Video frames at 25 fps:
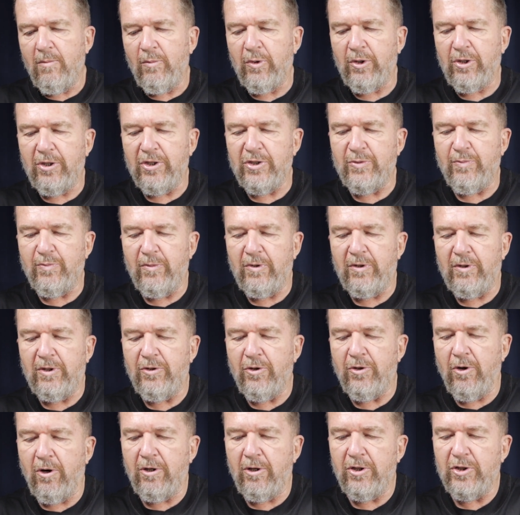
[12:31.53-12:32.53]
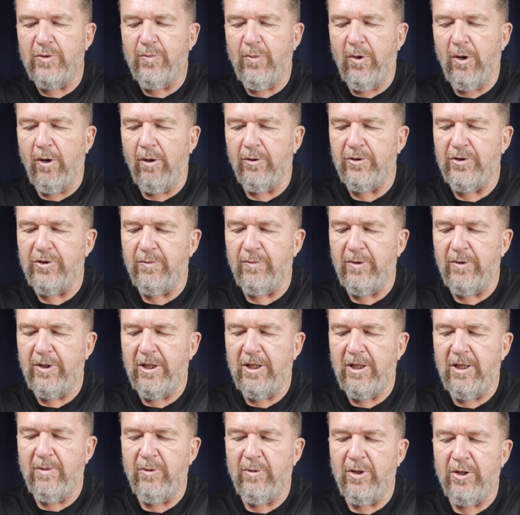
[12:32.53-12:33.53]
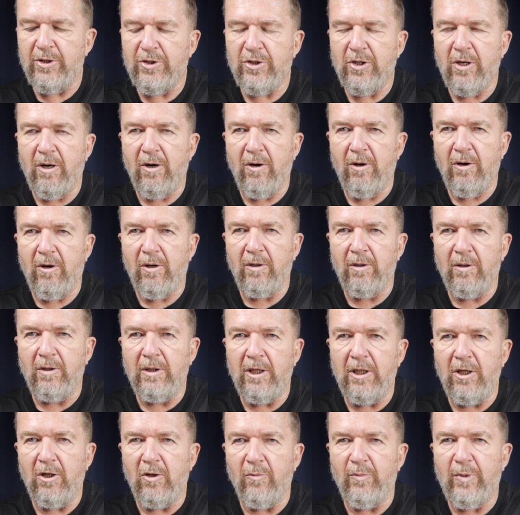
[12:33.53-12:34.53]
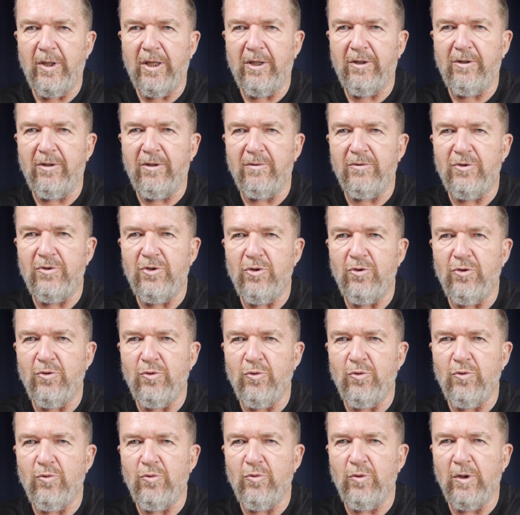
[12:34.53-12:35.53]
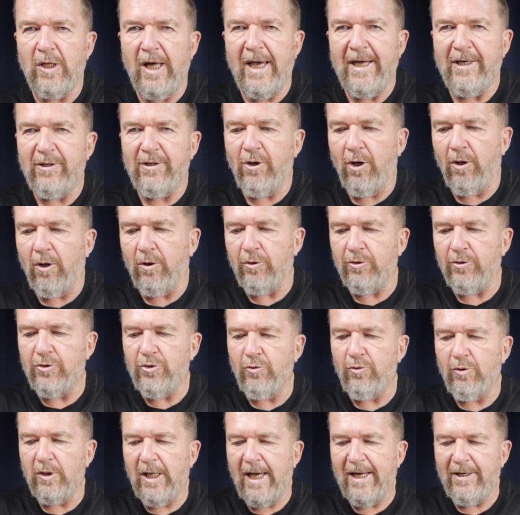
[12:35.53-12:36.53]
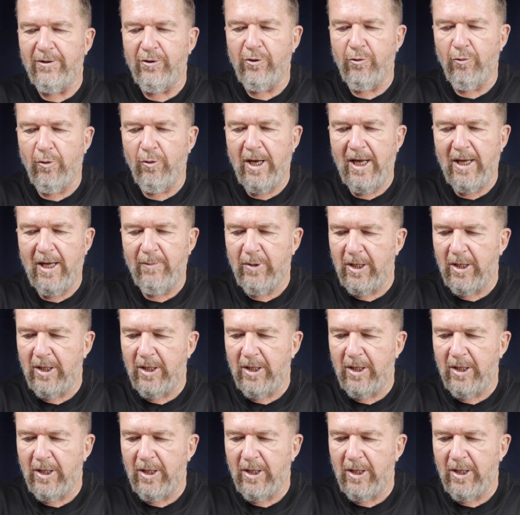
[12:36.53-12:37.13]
because the darkest parts of the image are a little bit too light color, too light gray.